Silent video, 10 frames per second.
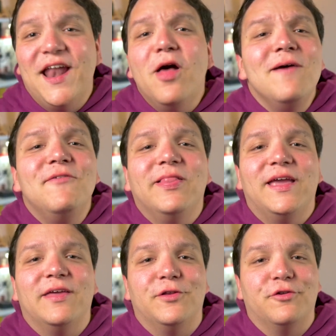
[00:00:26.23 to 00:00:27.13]
and I'll have a
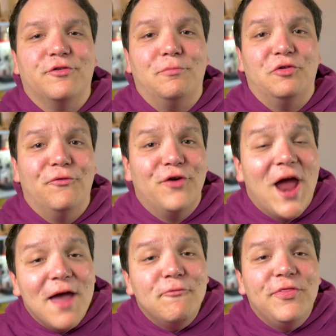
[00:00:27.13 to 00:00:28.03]
link in the description
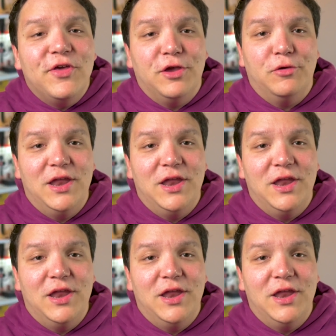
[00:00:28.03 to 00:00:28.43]
for everything you